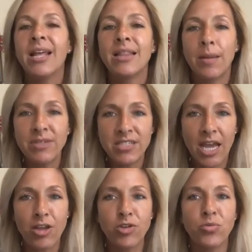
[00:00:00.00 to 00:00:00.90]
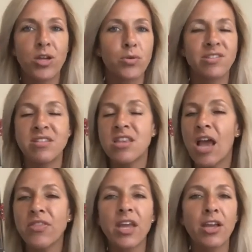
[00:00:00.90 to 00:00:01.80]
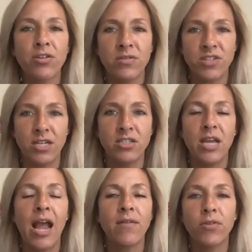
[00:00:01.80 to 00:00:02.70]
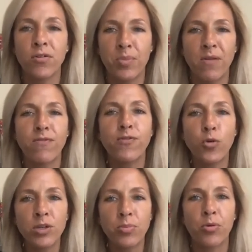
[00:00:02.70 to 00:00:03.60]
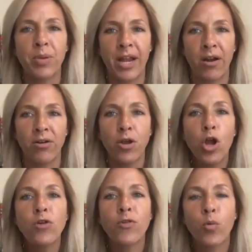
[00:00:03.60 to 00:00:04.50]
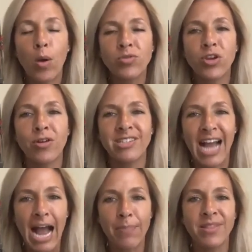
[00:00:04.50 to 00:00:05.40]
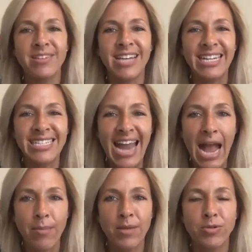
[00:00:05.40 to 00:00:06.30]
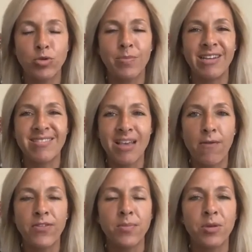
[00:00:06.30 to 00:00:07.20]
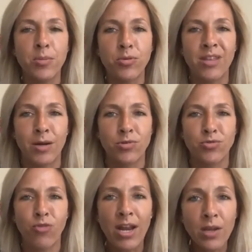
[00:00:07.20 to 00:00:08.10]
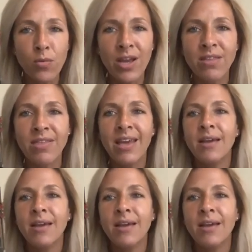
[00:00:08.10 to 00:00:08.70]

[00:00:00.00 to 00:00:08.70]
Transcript: Let me tell you, there was nothing I could have done to ever have been fully prepared for what was going to happen. The dynamic between myself and the people that I was running with